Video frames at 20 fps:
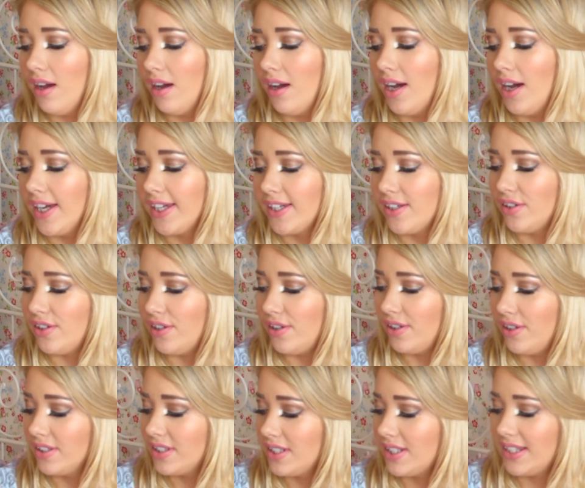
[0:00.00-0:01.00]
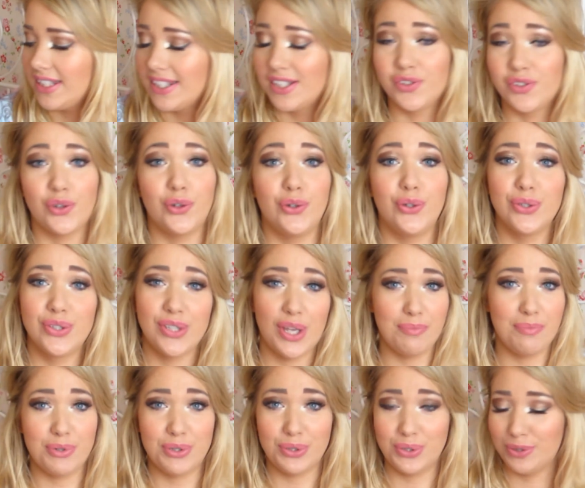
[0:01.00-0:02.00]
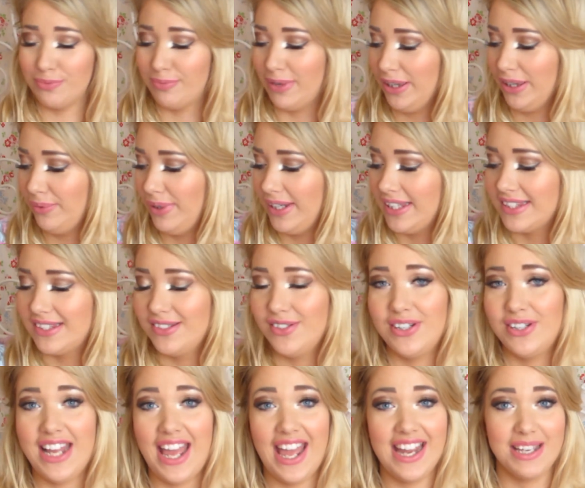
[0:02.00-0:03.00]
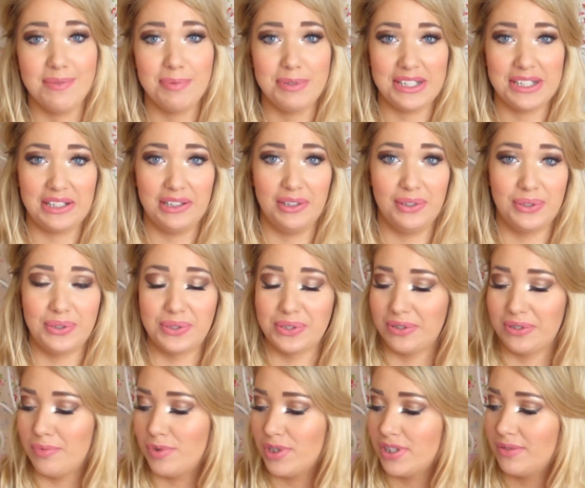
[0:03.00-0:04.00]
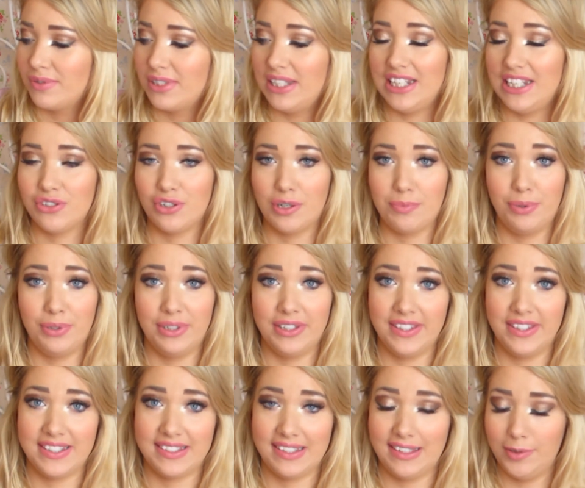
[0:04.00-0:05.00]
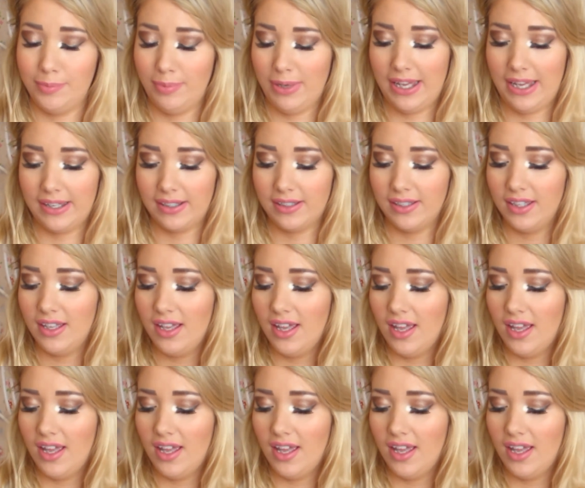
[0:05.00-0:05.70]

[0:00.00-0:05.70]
I got, this is all so muddled up by the way, it's not in any particular order, I'm just literally pulling things out of the bag.